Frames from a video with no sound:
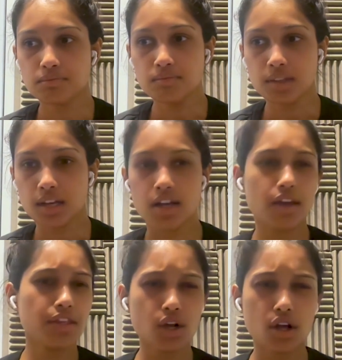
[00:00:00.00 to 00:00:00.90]
And I
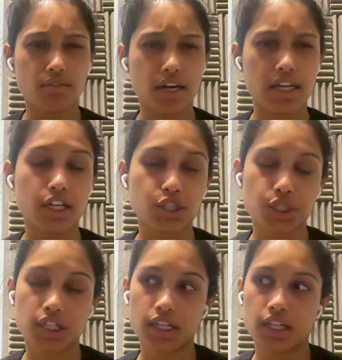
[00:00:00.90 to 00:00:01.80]
think already,
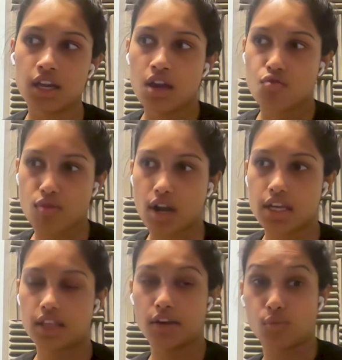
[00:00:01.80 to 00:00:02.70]
actually,
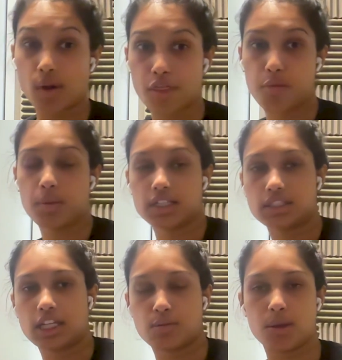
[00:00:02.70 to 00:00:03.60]
running, like, Reth plus
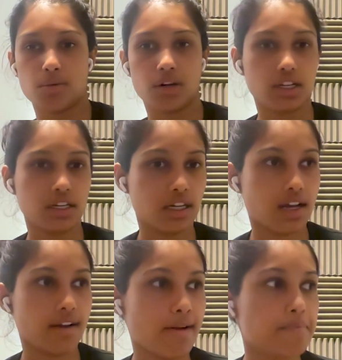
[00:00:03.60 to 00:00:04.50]
SP1
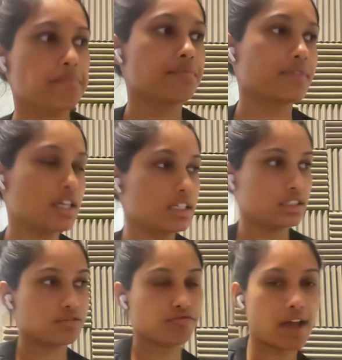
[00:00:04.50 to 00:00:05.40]

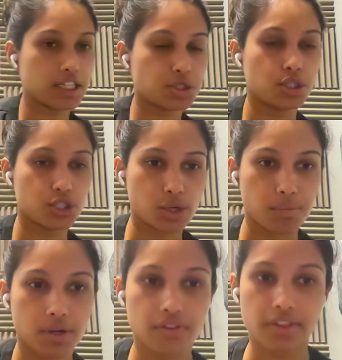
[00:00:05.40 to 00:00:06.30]
is faster and
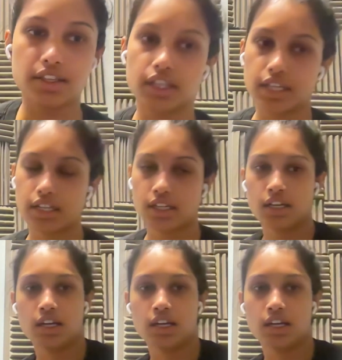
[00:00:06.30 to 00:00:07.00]
cheaper than, like,